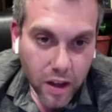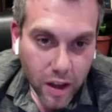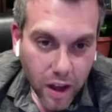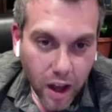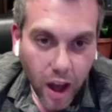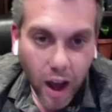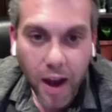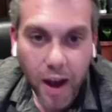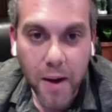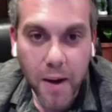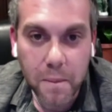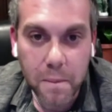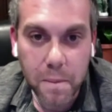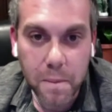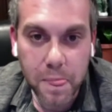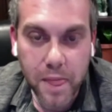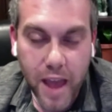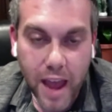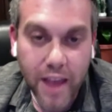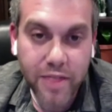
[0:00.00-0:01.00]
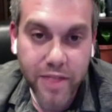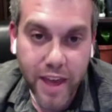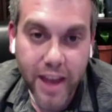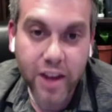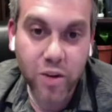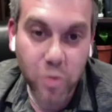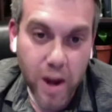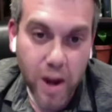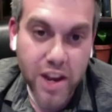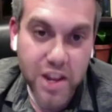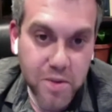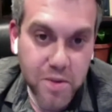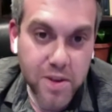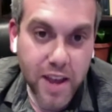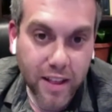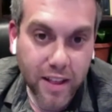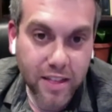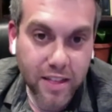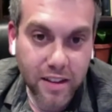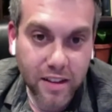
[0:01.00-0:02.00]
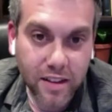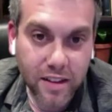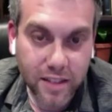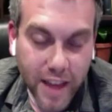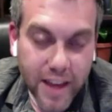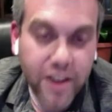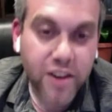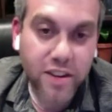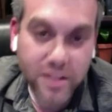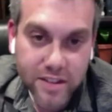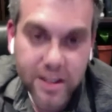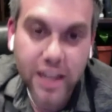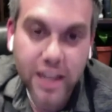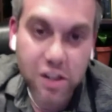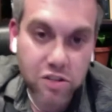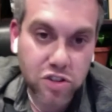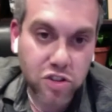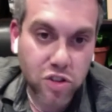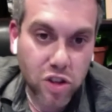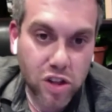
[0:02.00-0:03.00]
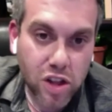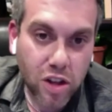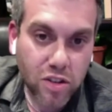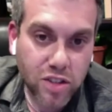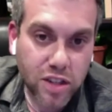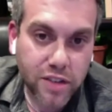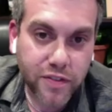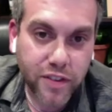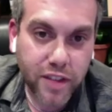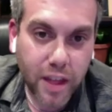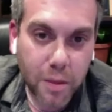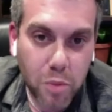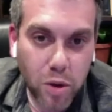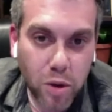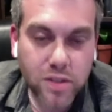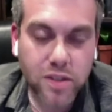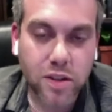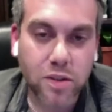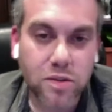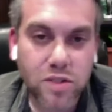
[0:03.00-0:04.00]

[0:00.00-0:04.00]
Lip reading: And then when you get the letters, then you do the closing for them also.